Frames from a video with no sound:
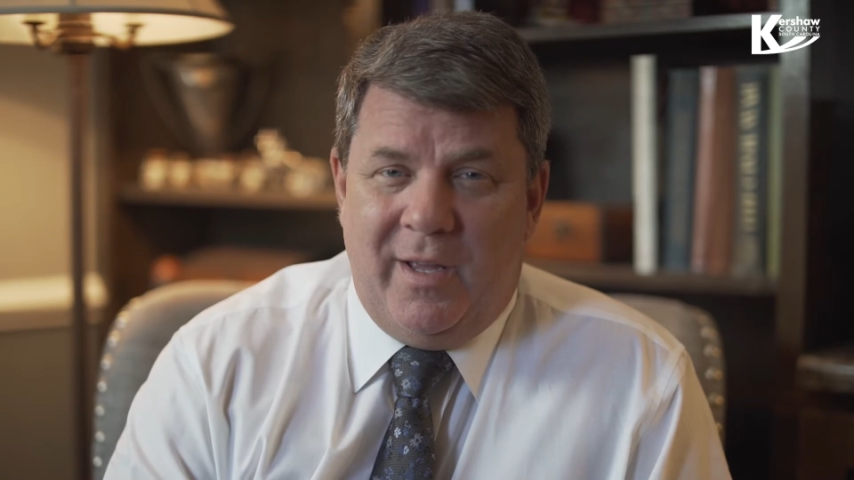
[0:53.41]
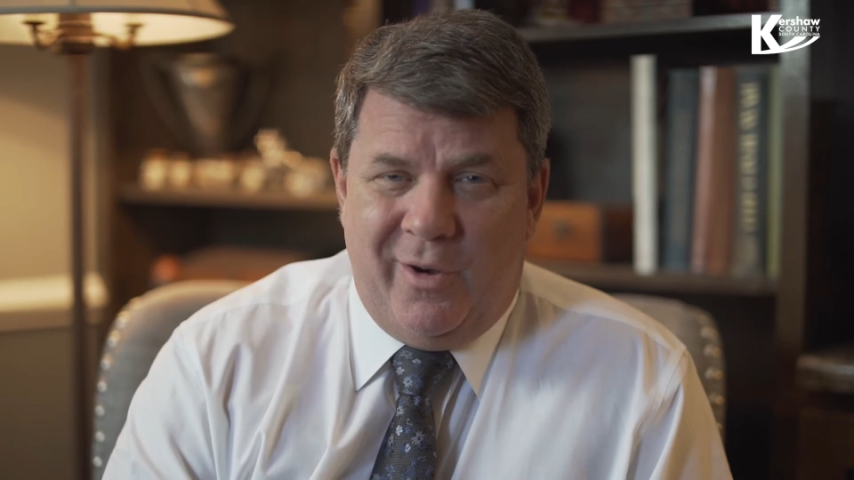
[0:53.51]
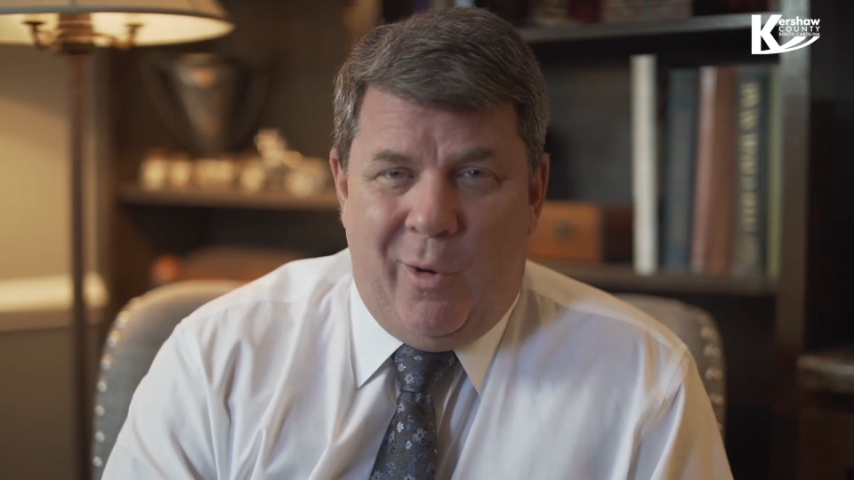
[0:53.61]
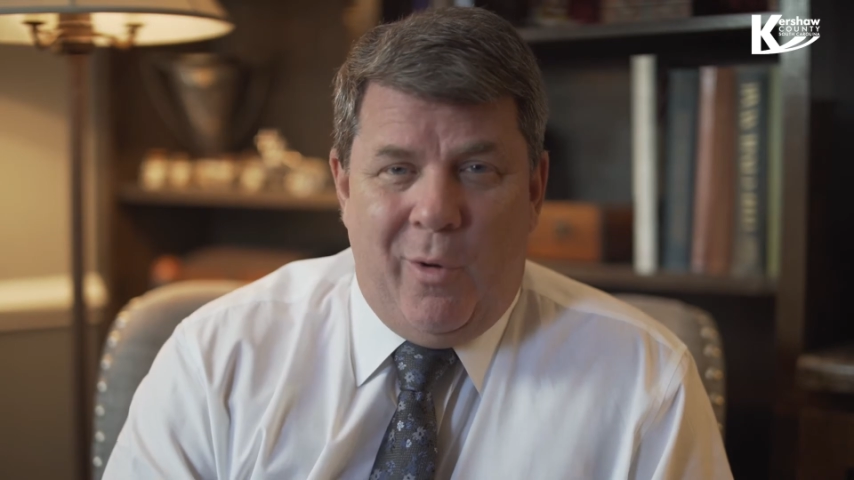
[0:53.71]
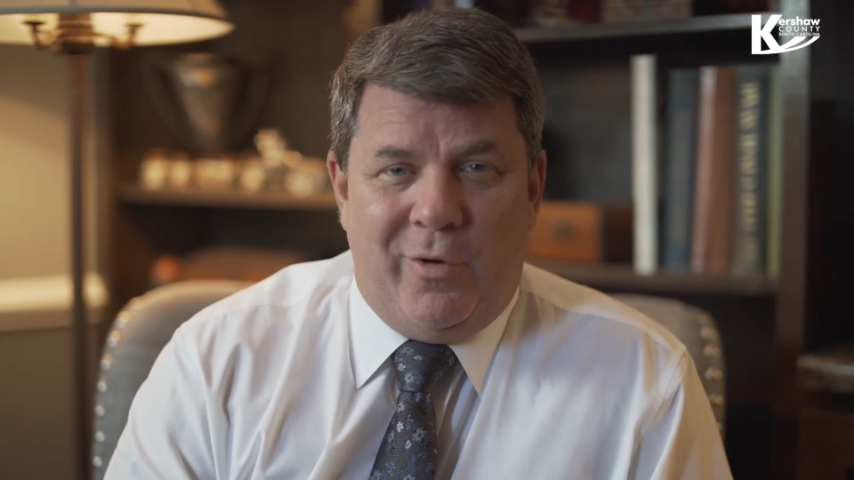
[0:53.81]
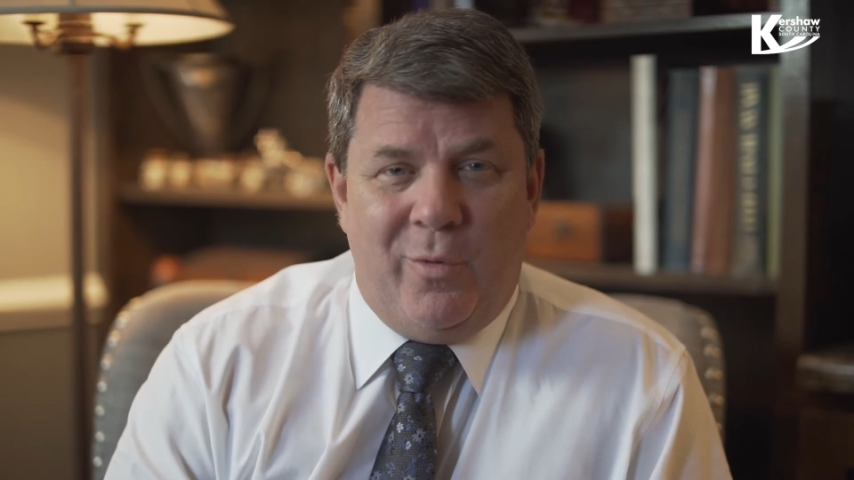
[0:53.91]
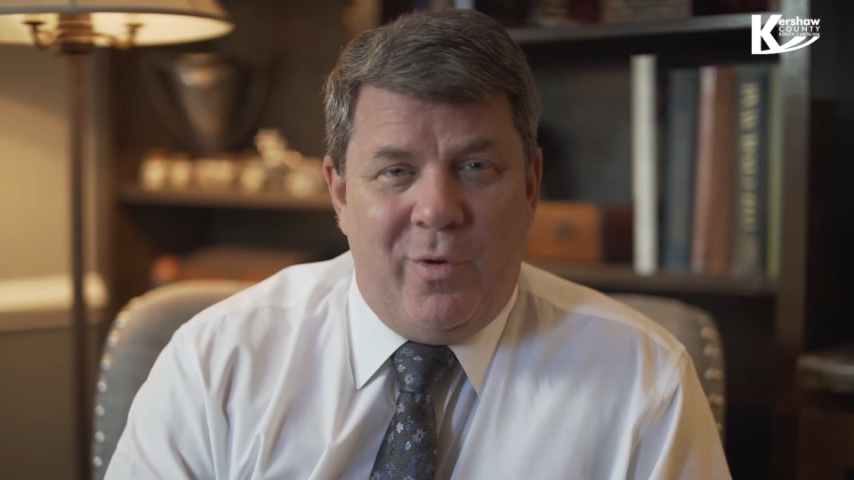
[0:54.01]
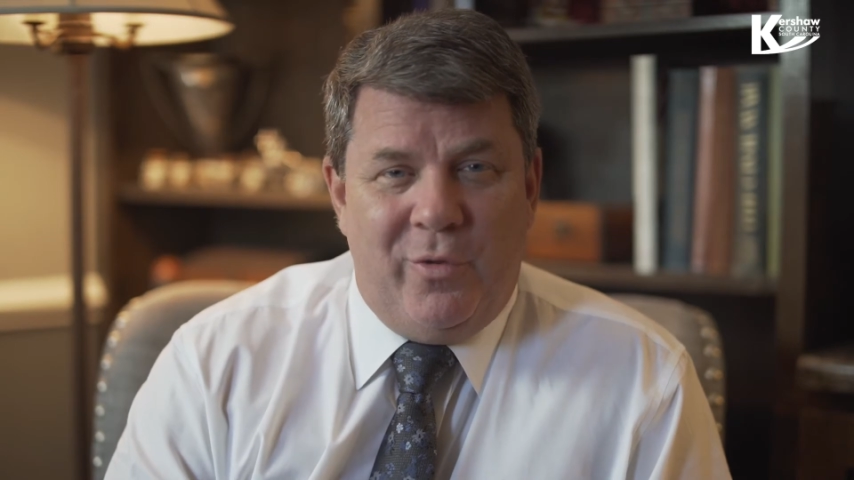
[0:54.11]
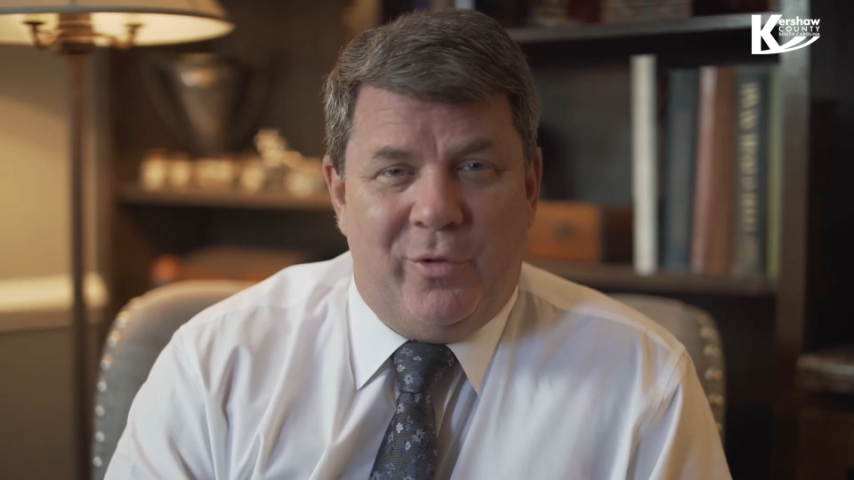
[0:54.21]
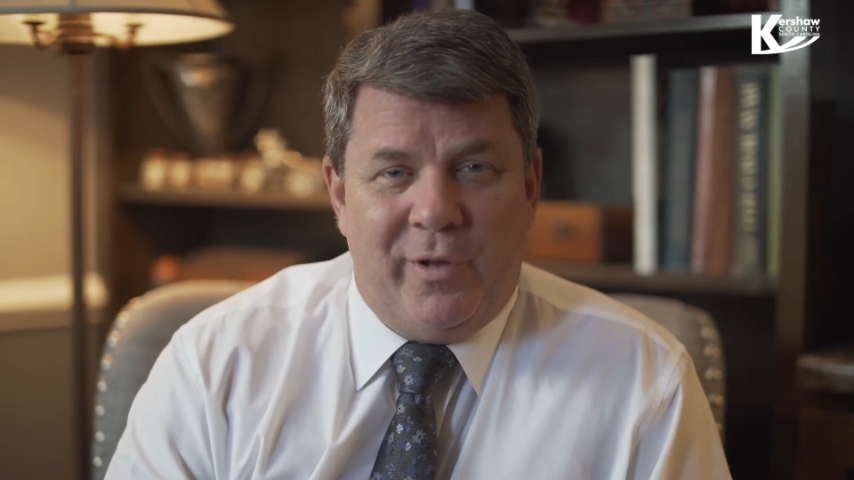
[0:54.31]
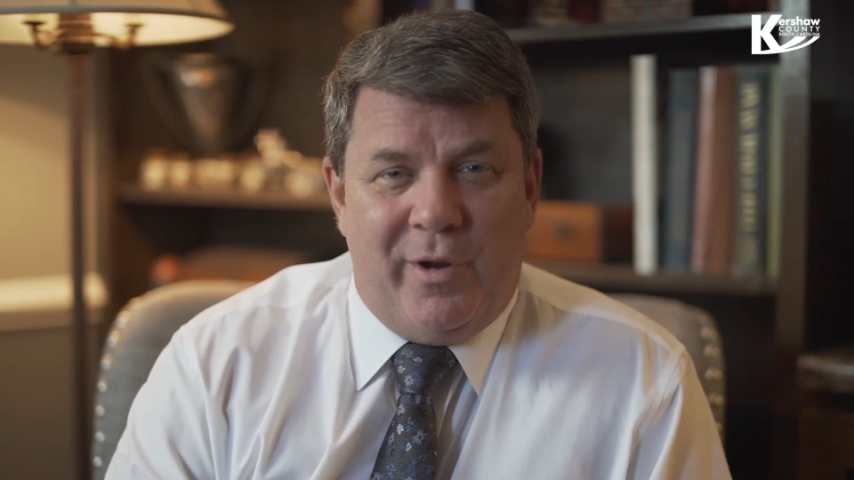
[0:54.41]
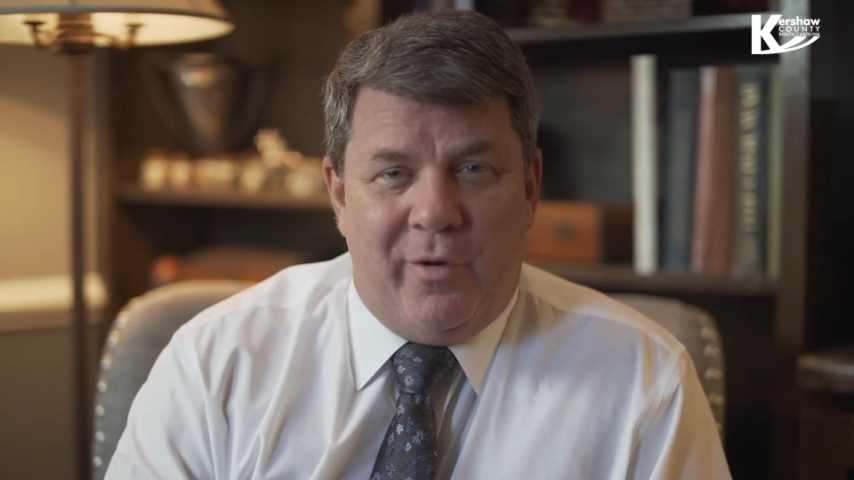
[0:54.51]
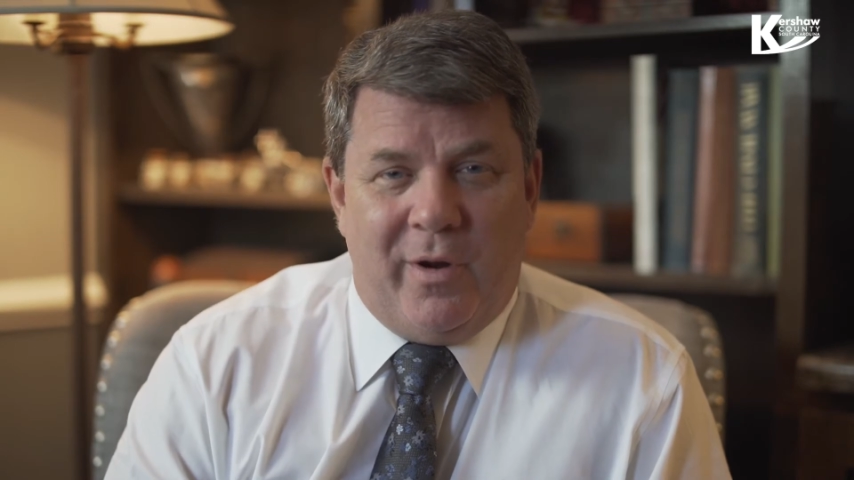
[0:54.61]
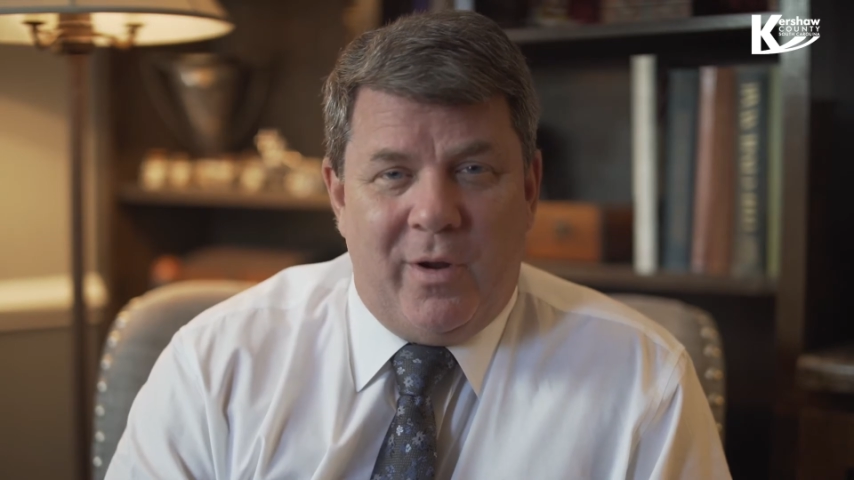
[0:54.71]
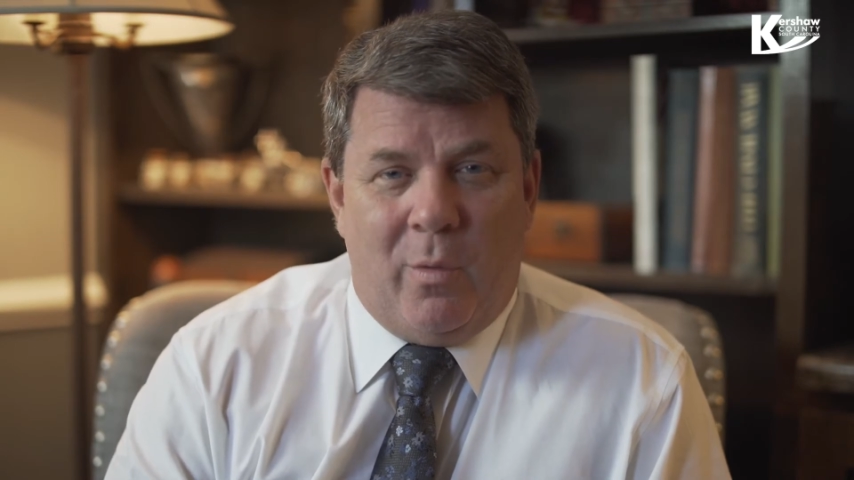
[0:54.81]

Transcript: in order to reduce littering